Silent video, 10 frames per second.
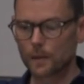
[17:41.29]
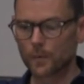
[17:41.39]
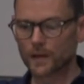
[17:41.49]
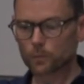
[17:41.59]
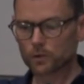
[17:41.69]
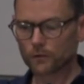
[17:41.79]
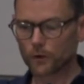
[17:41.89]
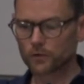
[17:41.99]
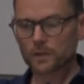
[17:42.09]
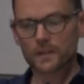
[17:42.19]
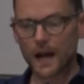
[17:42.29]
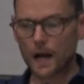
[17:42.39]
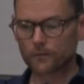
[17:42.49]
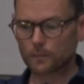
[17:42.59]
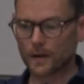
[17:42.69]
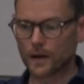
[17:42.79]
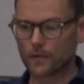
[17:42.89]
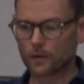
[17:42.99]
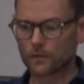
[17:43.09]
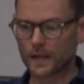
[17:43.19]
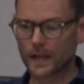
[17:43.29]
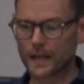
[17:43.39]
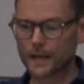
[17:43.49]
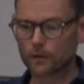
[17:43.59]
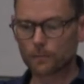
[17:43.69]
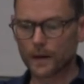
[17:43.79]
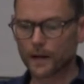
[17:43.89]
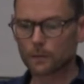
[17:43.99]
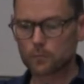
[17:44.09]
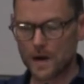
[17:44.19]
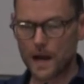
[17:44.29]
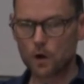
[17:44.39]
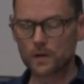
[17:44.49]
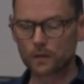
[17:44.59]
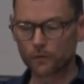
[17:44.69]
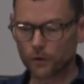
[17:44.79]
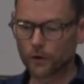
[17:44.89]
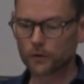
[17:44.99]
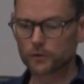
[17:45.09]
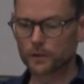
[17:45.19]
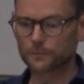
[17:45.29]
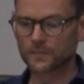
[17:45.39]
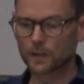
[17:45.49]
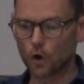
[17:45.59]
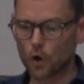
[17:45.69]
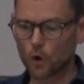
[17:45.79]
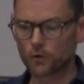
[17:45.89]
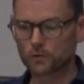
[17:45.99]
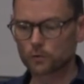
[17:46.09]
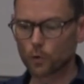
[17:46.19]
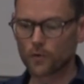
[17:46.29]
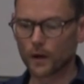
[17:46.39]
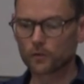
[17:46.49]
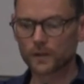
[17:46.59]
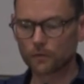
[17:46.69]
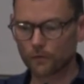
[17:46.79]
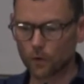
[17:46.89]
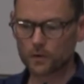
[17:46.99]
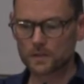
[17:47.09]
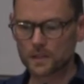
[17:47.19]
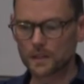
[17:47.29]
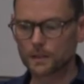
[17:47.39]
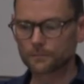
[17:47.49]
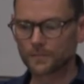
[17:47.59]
but it was first in the aftermath of the killing of Michael Brown in Ferguson in August 2014